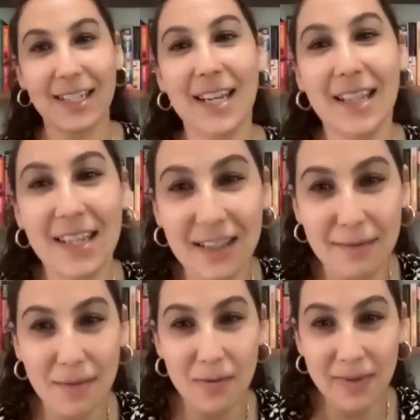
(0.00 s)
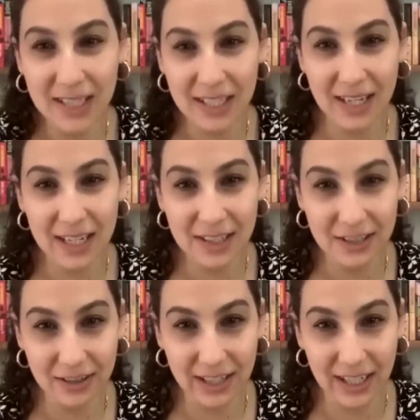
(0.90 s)
think yeah. these are moments in
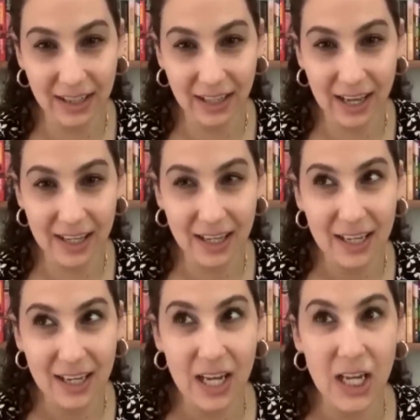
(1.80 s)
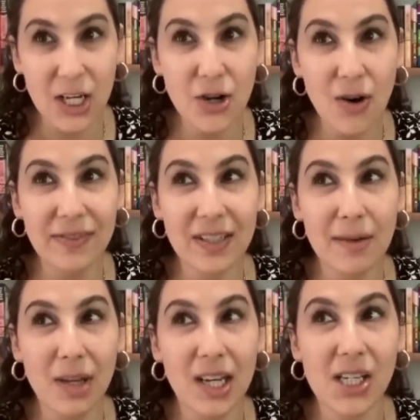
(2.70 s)
history. And like, you know, if
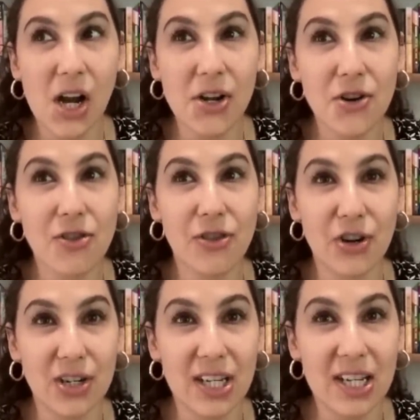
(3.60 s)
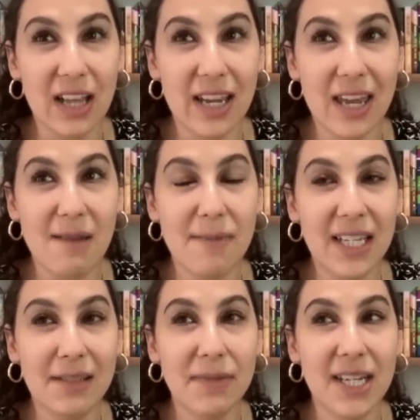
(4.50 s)
somebody's under thirty, like it
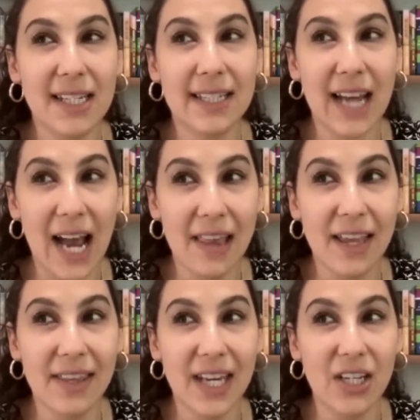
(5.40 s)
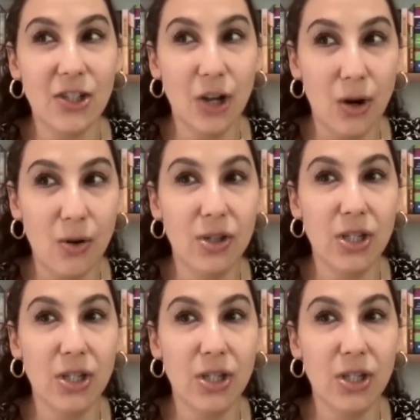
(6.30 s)
makes me sad that they don't